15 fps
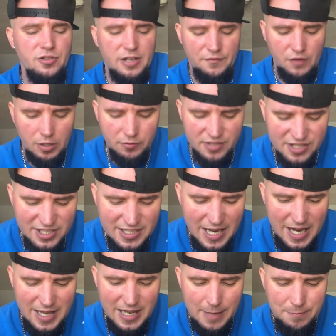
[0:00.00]
And if I were to
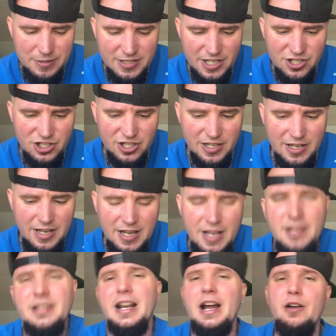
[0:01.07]
stay in that position,
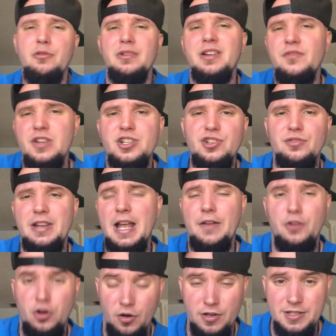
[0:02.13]
that I would eventually have
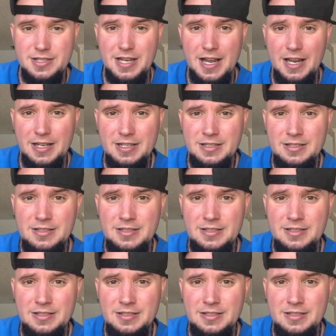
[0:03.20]
a heart attack.